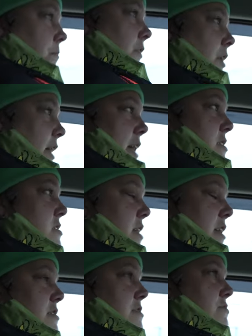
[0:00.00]
And
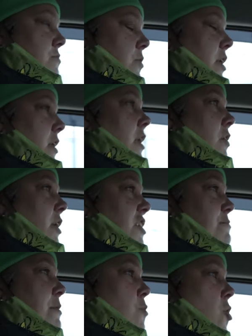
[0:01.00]
that's what, you know,
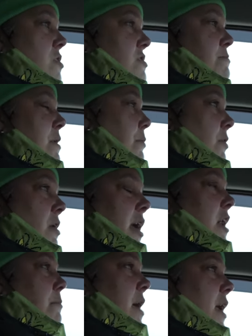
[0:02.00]
gets me more, is people aren't
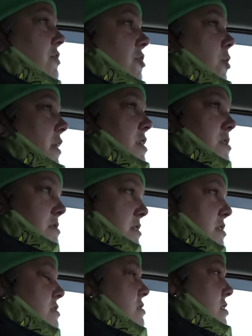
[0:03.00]
getting paid to do this.
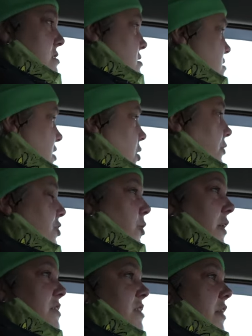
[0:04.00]
This is, you know, they're doing
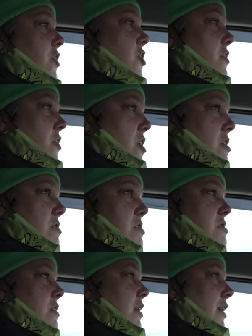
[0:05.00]
this out of the good of their hearts.